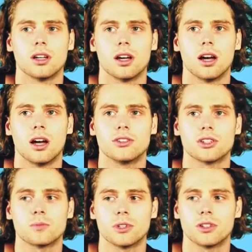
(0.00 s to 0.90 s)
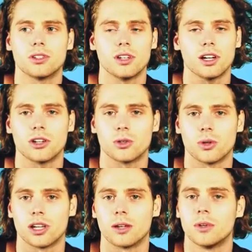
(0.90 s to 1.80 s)
Uh, just be good. I don't know
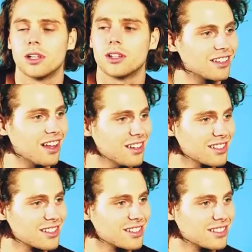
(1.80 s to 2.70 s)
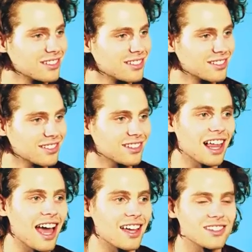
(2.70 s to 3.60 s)
who I am. Gloss?
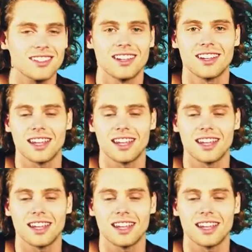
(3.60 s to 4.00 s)
Glass.